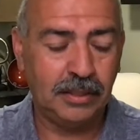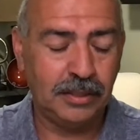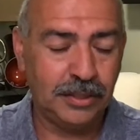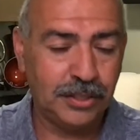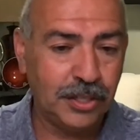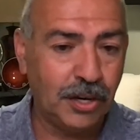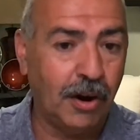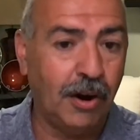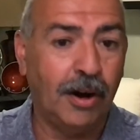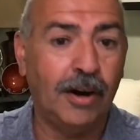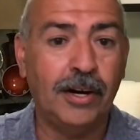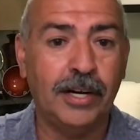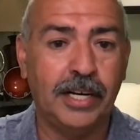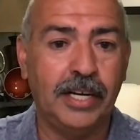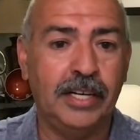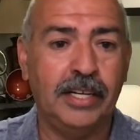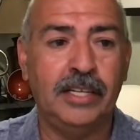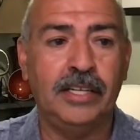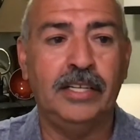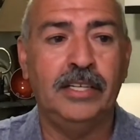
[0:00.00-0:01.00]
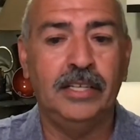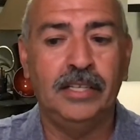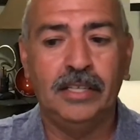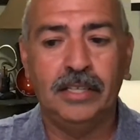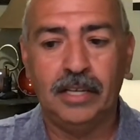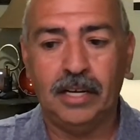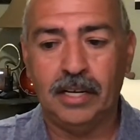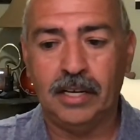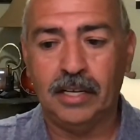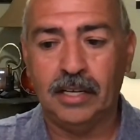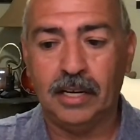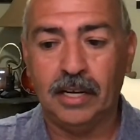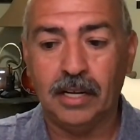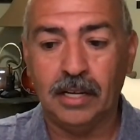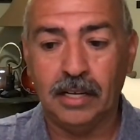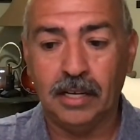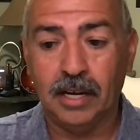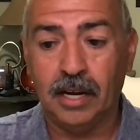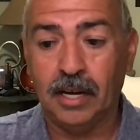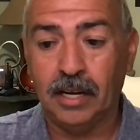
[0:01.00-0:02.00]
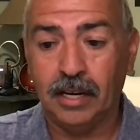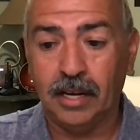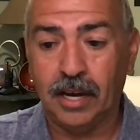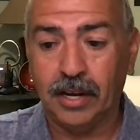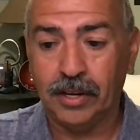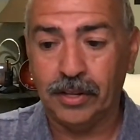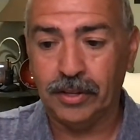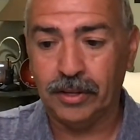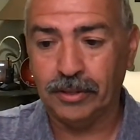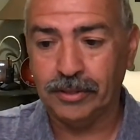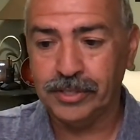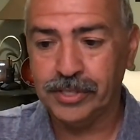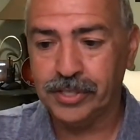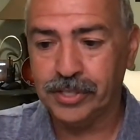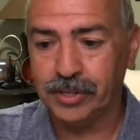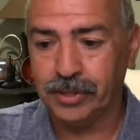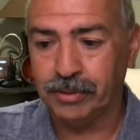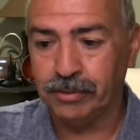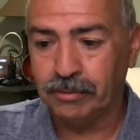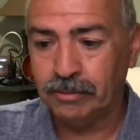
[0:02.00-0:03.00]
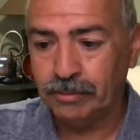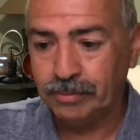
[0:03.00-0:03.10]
target a lot of those too.